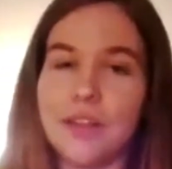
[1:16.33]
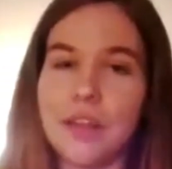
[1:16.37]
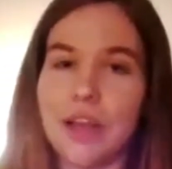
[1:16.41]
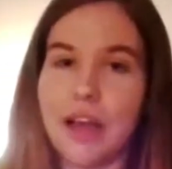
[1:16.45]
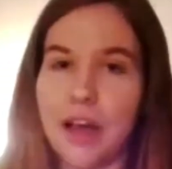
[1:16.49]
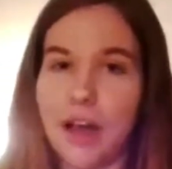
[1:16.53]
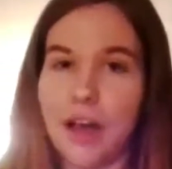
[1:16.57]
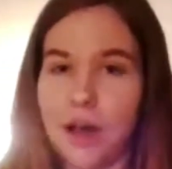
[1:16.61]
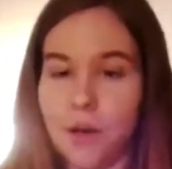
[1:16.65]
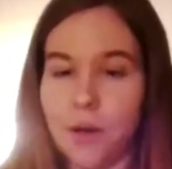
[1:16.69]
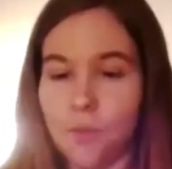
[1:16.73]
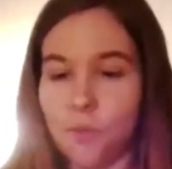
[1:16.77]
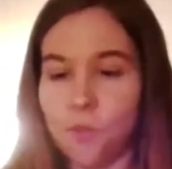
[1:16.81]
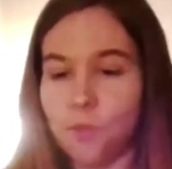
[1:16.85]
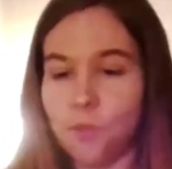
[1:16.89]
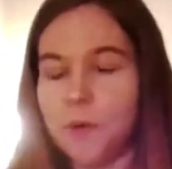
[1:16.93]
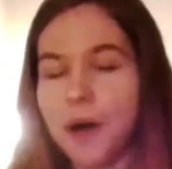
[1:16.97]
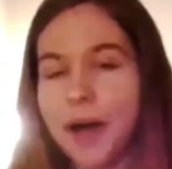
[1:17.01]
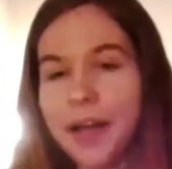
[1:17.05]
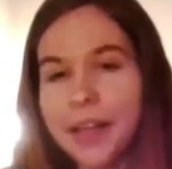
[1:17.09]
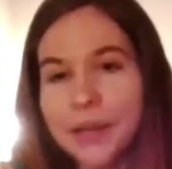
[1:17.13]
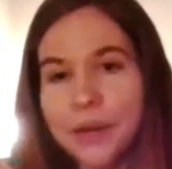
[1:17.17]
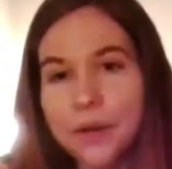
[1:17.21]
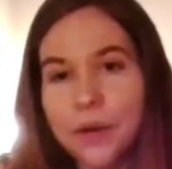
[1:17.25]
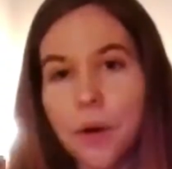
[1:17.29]

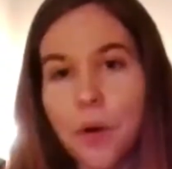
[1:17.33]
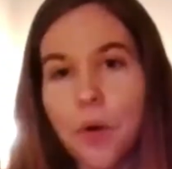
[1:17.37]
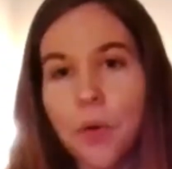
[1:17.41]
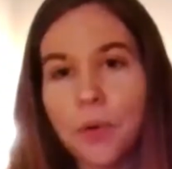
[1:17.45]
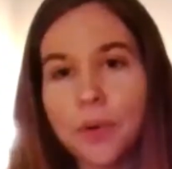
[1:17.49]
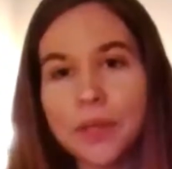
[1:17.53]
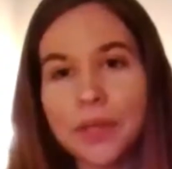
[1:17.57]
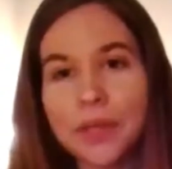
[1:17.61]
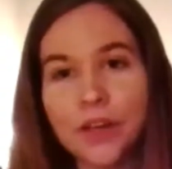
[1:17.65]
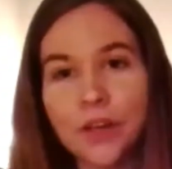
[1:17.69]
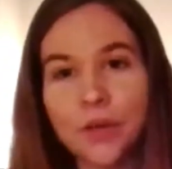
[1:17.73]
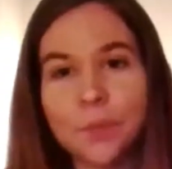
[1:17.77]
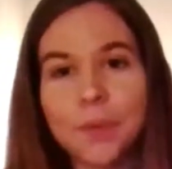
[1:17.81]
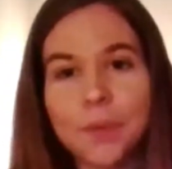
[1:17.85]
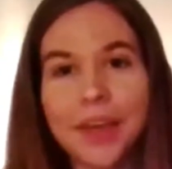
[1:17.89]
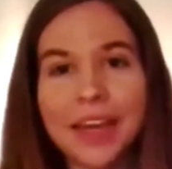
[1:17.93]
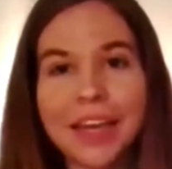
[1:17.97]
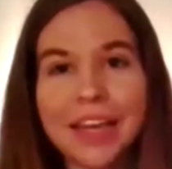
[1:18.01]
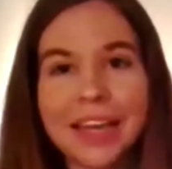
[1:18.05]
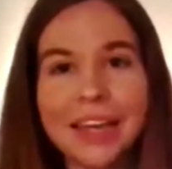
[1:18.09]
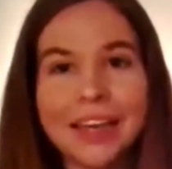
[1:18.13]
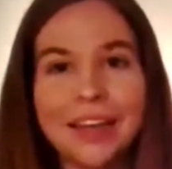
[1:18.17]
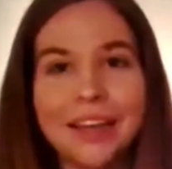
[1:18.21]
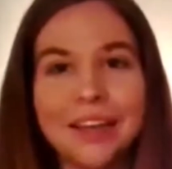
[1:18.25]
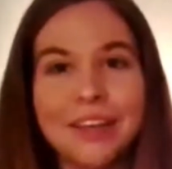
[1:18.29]
while you're holding your
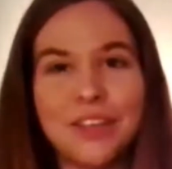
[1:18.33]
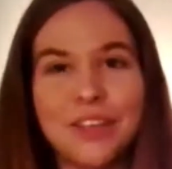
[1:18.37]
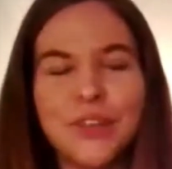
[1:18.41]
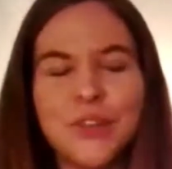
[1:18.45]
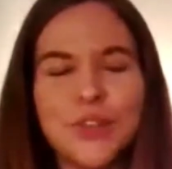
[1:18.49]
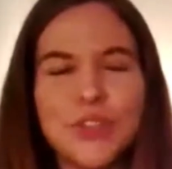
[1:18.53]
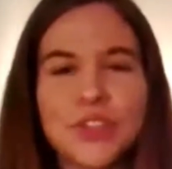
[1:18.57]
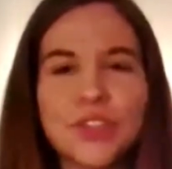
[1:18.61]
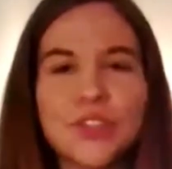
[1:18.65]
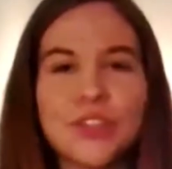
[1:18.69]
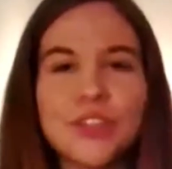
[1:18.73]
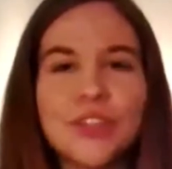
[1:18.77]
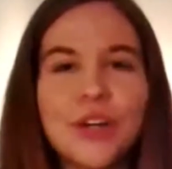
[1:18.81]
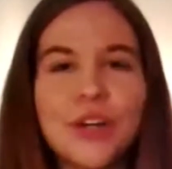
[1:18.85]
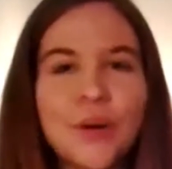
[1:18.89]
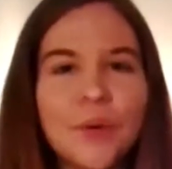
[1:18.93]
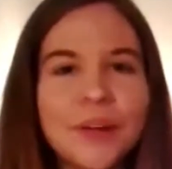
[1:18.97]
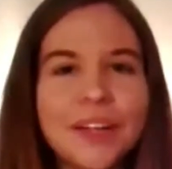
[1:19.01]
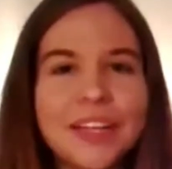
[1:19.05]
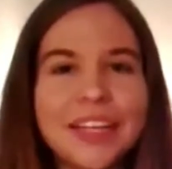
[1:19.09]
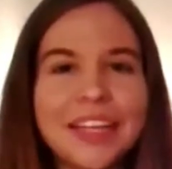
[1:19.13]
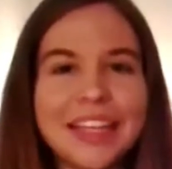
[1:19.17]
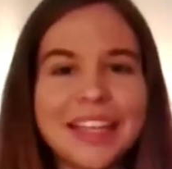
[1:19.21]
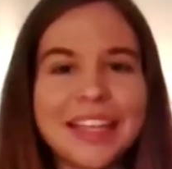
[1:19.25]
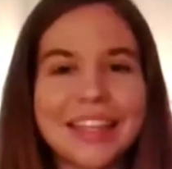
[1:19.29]
pick, you still
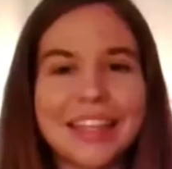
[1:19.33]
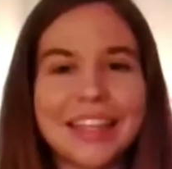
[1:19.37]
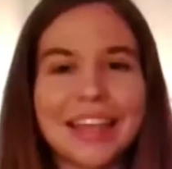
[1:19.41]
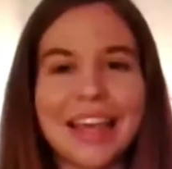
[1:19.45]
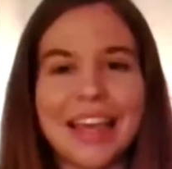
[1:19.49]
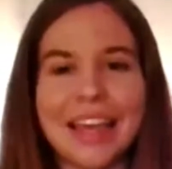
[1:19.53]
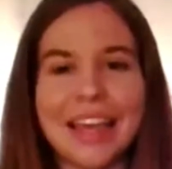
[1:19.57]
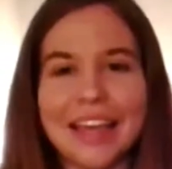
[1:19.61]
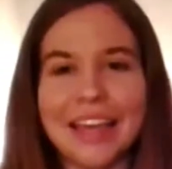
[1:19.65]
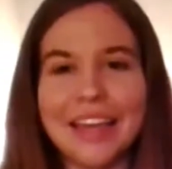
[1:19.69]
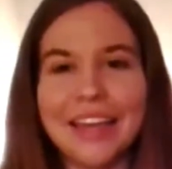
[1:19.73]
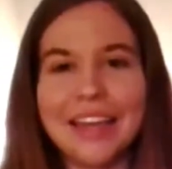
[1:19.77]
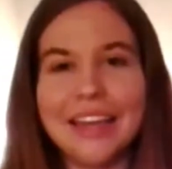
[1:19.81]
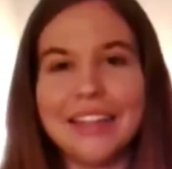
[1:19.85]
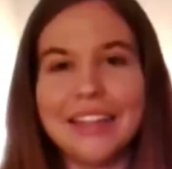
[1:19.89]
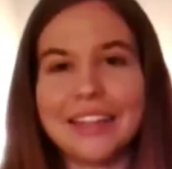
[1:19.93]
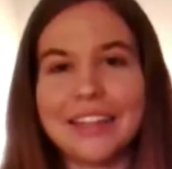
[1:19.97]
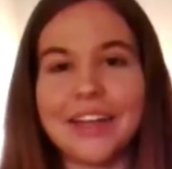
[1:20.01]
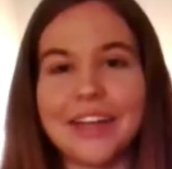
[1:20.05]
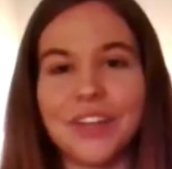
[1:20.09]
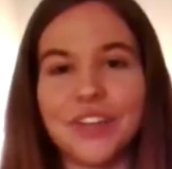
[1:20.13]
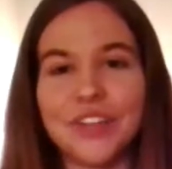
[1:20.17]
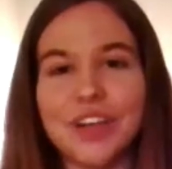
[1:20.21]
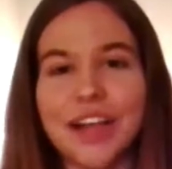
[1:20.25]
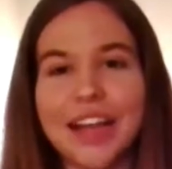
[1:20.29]
want to think
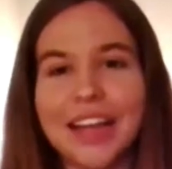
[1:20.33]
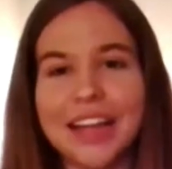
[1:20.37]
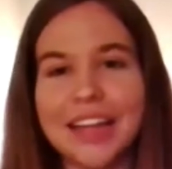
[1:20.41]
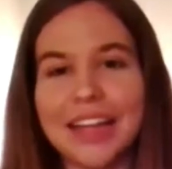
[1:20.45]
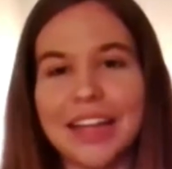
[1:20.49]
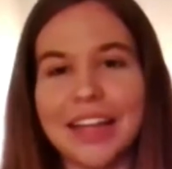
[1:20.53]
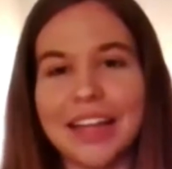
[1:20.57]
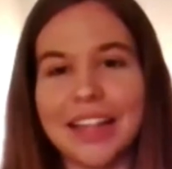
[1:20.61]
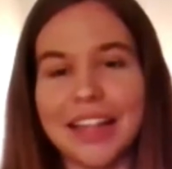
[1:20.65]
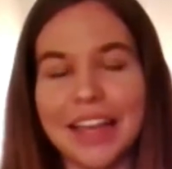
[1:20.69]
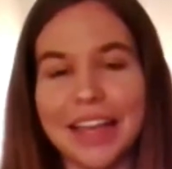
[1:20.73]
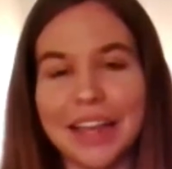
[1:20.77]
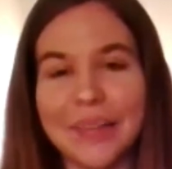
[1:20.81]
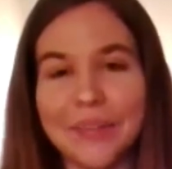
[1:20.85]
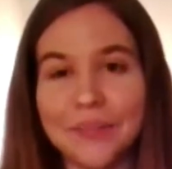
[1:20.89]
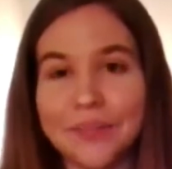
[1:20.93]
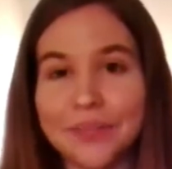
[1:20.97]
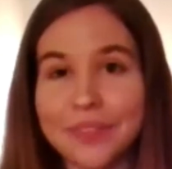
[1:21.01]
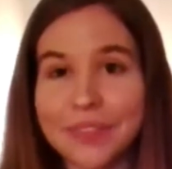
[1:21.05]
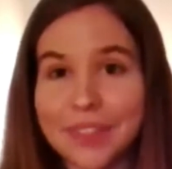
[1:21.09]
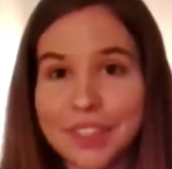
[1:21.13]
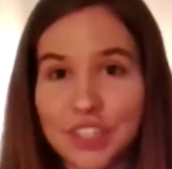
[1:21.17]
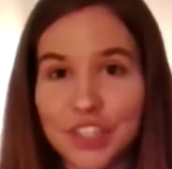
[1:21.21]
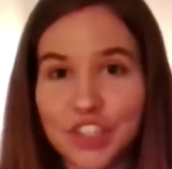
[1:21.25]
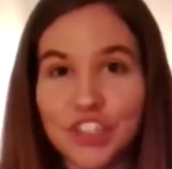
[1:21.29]
that you're trying to like
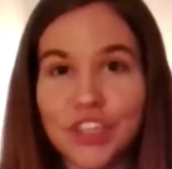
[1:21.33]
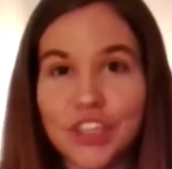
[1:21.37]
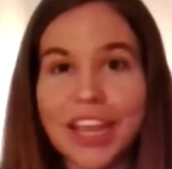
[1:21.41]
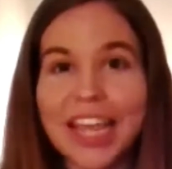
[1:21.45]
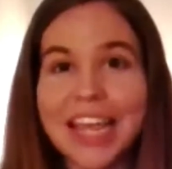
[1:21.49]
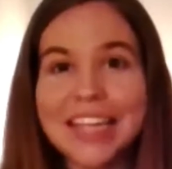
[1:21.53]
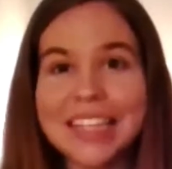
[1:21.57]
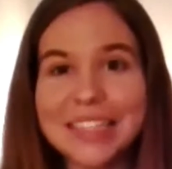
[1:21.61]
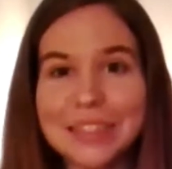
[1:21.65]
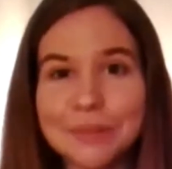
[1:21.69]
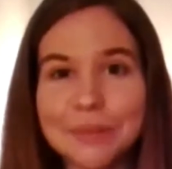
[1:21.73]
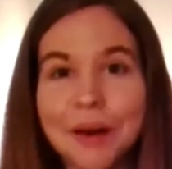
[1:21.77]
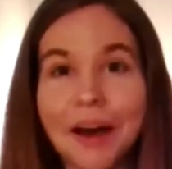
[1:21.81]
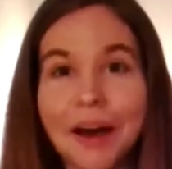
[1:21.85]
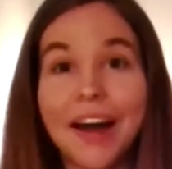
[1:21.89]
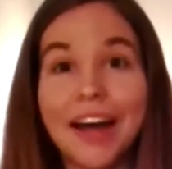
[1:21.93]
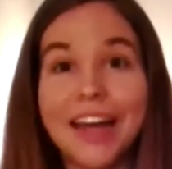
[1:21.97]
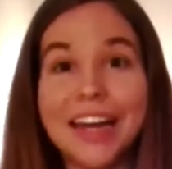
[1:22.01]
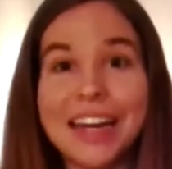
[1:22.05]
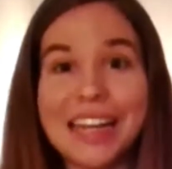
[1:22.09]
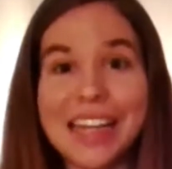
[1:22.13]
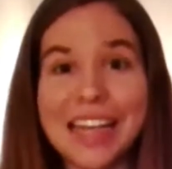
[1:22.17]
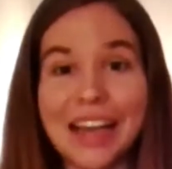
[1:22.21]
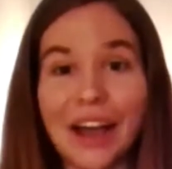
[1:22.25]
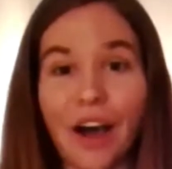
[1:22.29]
shake some
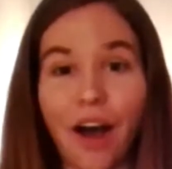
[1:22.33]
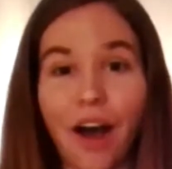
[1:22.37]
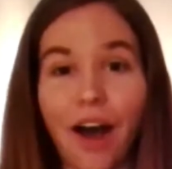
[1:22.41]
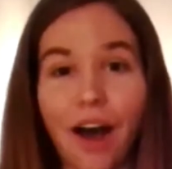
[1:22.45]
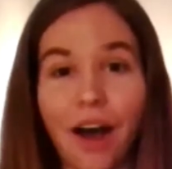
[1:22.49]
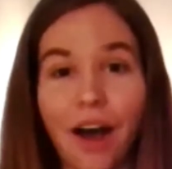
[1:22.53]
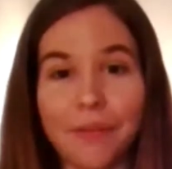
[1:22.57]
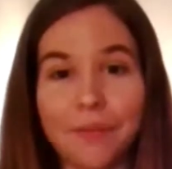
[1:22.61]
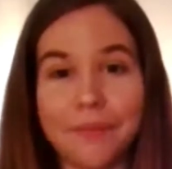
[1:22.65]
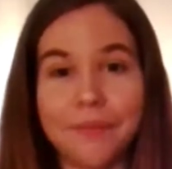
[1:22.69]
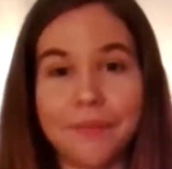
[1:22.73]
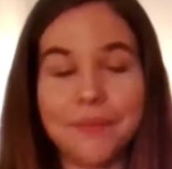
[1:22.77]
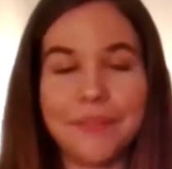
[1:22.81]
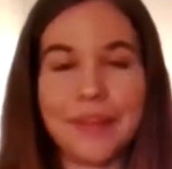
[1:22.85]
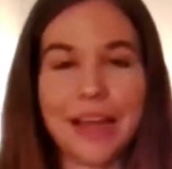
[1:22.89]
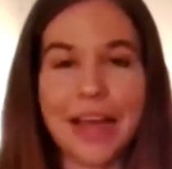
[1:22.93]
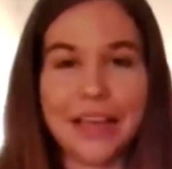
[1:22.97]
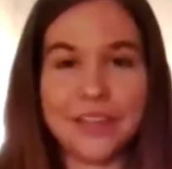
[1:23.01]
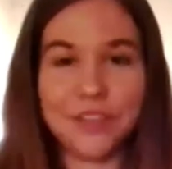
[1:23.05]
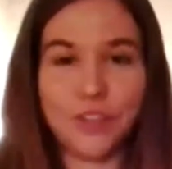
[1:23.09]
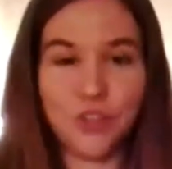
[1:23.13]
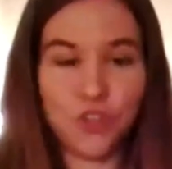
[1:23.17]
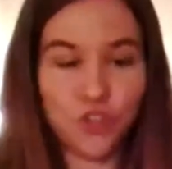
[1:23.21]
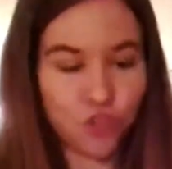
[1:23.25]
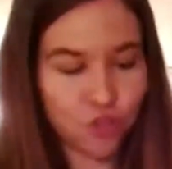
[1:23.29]
honey off
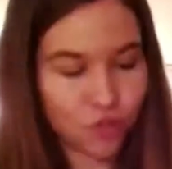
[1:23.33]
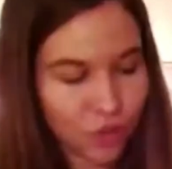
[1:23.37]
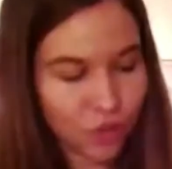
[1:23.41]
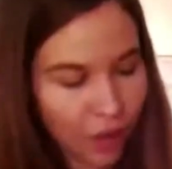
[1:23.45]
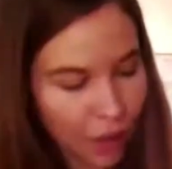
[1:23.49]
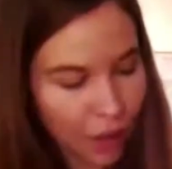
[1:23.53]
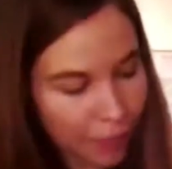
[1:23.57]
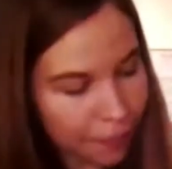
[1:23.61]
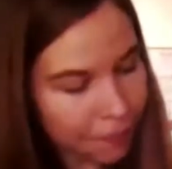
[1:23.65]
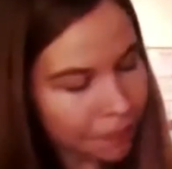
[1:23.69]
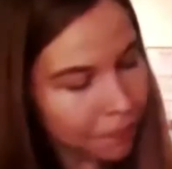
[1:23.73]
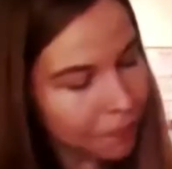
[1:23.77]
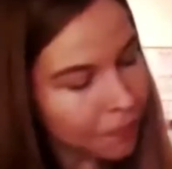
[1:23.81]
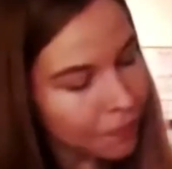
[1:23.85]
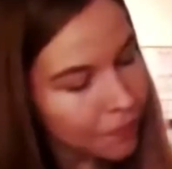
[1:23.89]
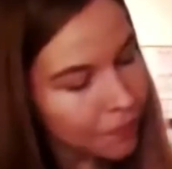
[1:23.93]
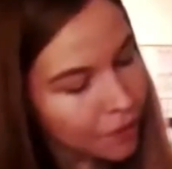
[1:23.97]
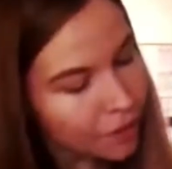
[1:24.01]
as you strum.